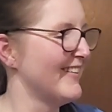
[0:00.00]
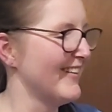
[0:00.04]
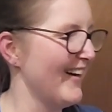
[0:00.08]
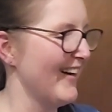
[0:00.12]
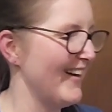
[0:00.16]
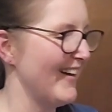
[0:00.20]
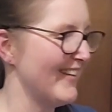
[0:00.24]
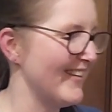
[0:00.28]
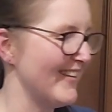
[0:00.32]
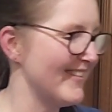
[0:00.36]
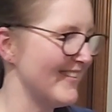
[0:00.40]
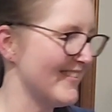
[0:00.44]

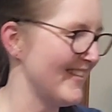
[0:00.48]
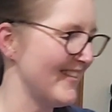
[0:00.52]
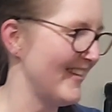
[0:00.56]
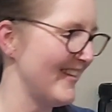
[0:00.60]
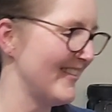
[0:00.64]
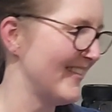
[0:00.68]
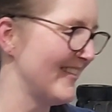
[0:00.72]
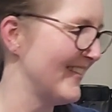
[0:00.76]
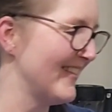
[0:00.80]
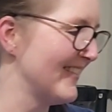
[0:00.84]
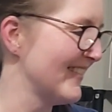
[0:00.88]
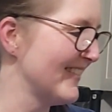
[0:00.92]
I guess
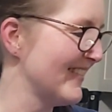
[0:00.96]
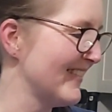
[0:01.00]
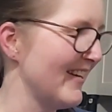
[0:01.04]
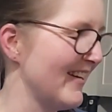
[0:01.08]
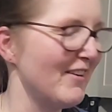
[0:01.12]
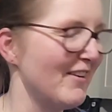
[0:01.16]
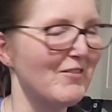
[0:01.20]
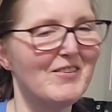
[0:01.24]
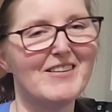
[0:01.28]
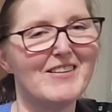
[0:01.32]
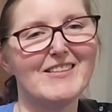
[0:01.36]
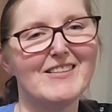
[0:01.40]
that didn't
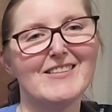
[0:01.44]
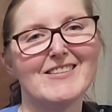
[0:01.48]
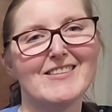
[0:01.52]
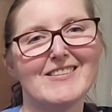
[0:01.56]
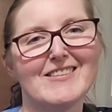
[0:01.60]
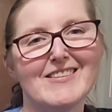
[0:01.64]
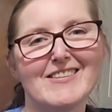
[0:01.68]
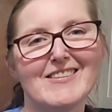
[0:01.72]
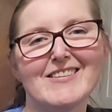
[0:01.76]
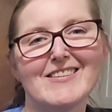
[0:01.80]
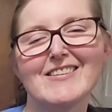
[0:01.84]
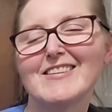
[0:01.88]
sound right,
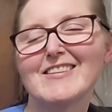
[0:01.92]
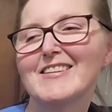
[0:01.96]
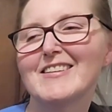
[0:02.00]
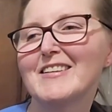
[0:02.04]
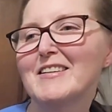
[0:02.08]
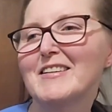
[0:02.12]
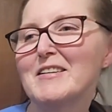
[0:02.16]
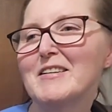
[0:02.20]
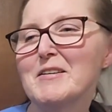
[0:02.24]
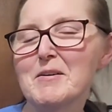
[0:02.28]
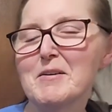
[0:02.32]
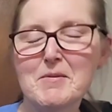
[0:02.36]
did it?
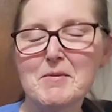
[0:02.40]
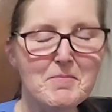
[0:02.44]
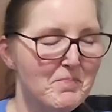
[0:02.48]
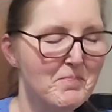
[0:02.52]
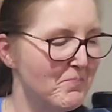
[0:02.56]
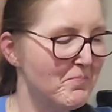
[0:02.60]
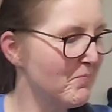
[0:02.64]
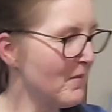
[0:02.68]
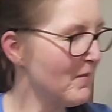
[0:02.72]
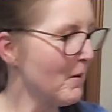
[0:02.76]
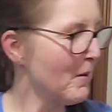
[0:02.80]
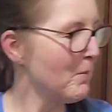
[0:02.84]

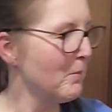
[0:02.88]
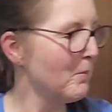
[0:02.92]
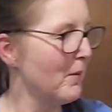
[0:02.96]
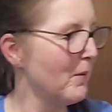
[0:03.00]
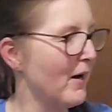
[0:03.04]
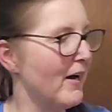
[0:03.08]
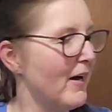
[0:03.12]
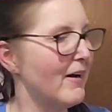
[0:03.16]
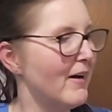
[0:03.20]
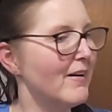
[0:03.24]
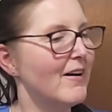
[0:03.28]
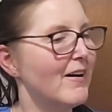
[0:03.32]

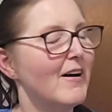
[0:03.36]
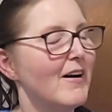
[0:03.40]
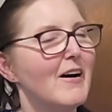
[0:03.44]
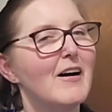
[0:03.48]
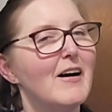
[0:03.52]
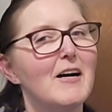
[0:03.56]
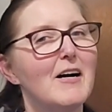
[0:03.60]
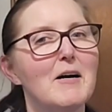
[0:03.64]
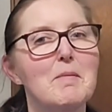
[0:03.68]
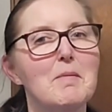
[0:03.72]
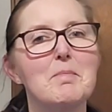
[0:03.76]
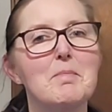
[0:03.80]
But
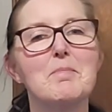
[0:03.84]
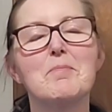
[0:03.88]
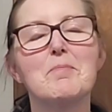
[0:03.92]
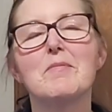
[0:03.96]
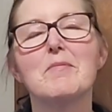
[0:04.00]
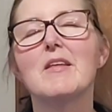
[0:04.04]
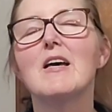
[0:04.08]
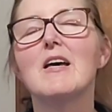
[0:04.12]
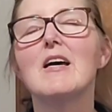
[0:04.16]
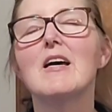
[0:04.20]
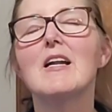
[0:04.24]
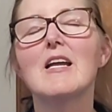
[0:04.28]

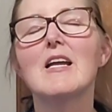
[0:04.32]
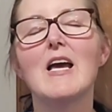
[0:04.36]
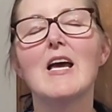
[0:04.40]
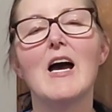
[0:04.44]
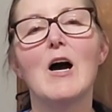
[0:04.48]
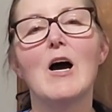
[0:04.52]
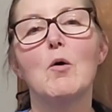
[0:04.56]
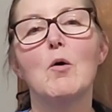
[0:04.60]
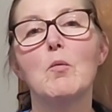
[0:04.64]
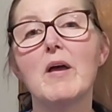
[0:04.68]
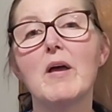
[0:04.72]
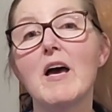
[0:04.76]

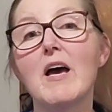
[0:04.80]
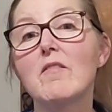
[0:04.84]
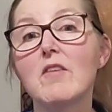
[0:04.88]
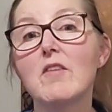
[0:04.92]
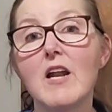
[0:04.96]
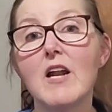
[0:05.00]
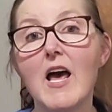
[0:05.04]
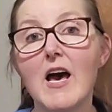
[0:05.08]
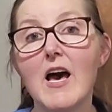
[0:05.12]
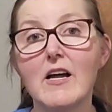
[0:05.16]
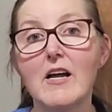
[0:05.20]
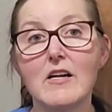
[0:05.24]
anyhow, we
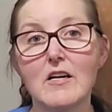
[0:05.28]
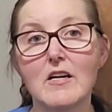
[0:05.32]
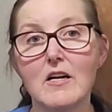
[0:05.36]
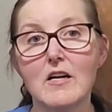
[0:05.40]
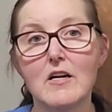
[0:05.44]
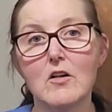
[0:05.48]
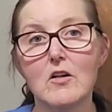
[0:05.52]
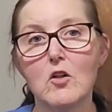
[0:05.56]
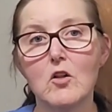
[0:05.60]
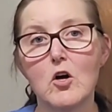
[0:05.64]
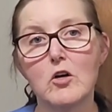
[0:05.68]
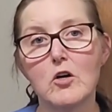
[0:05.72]
haven't had it
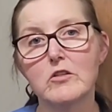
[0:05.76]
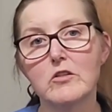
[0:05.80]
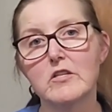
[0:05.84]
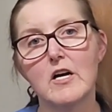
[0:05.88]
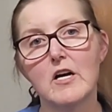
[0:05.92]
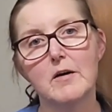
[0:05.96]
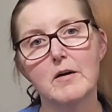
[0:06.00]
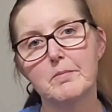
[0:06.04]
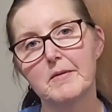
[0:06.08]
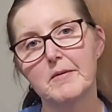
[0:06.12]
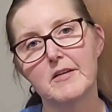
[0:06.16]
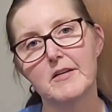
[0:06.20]
in a long
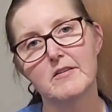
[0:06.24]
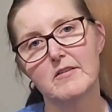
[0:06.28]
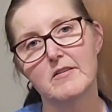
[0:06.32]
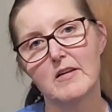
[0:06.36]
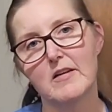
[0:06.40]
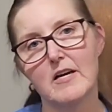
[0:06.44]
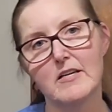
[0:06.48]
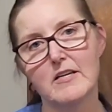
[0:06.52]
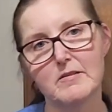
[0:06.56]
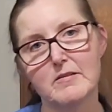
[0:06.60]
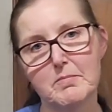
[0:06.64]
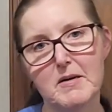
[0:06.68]
time because it
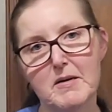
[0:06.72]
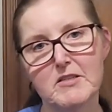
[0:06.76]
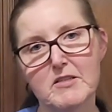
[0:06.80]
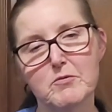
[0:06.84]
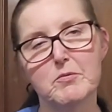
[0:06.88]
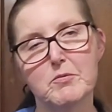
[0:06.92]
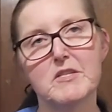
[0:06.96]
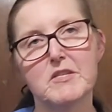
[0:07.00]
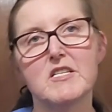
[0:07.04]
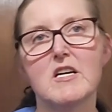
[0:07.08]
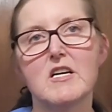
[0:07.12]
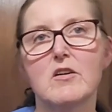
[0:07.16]
has
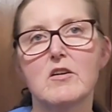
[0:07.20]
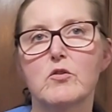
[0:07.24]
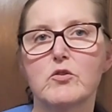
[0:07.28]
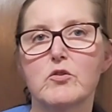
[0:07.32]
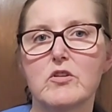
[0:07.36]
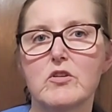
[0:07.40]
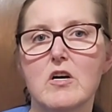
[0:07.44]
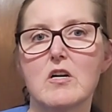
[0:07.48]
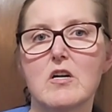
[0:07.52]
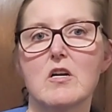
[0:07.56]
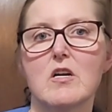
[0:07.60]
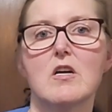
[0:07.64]
mashed
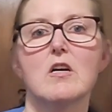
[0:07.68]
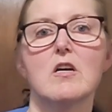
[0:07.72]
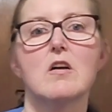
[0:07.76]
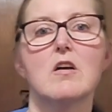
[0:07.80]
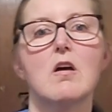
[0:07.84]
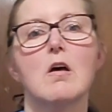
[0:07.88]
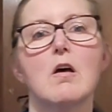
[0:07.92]
potatoes on it.